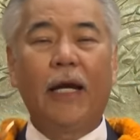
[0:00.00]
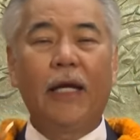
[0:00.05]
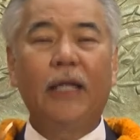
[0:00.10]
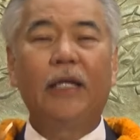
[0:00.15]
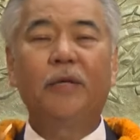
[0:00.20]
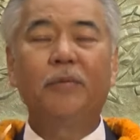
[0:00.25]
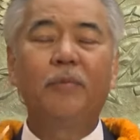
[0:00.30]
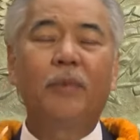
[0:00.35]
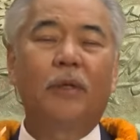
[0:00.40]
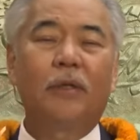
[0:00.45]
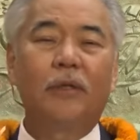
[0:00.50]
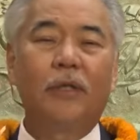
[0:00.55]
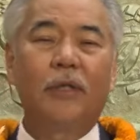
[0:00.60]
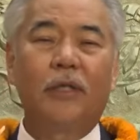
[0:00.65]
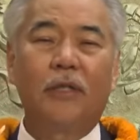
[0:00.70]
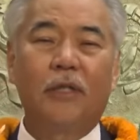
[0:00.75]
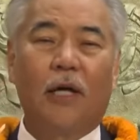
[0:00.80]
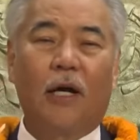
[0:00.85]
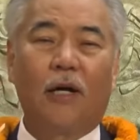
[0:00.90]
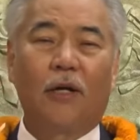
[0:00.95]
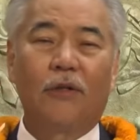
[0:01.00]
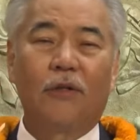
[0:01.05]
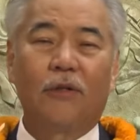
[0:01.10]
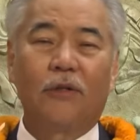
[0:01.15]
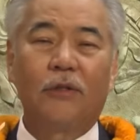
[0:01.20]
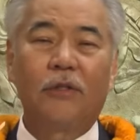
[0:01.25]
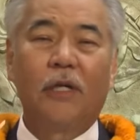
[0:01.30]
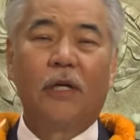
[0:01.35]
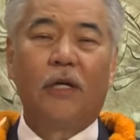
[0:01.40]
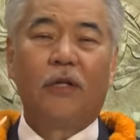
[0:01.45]
$80 million
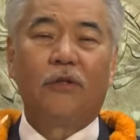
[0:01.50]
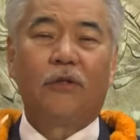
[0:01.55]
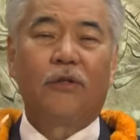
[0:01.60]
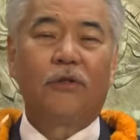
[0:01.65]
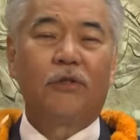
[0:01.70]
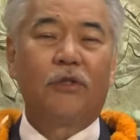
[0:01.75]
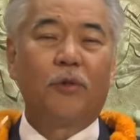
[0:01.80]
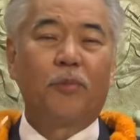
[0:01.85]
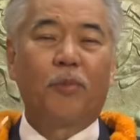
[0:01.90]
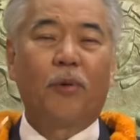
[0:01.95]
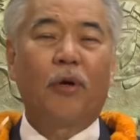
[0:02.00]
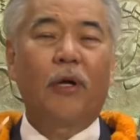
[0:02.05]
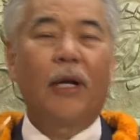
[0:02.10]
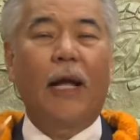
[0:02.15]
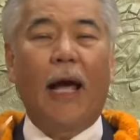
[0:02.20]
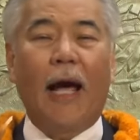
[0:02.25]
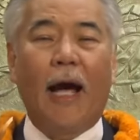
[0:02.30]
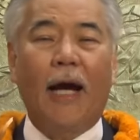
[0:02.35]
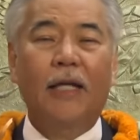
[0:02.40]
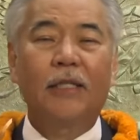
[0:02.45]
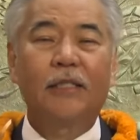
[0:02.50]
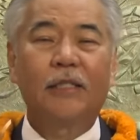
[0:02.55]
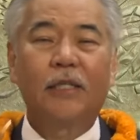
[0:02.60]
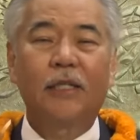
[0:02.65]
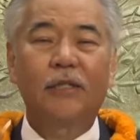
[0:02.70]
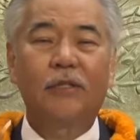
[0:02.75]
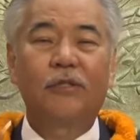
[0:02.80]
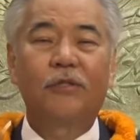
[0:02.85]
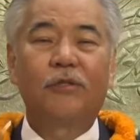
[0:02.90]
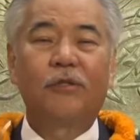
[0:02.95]
to support
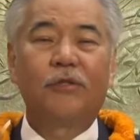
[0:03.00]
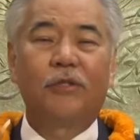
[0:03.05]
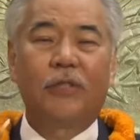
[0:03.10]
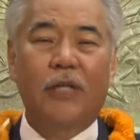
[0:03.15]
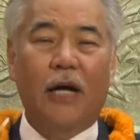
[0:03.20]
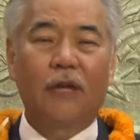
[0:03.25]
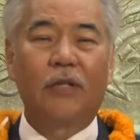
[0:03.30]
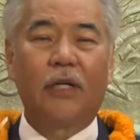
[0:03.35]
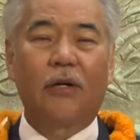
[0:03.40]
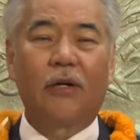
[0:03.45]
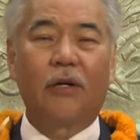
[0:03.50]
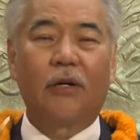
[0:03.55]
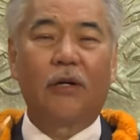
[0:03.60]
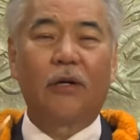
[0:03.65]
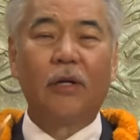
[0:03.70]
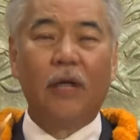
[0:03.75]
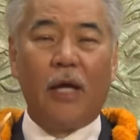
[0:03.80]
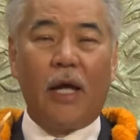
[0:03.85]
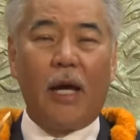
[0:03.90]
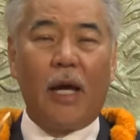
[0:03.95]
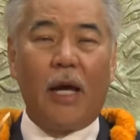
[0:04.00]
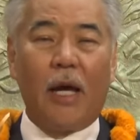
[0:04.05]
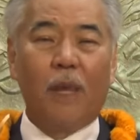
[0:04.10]
access to child care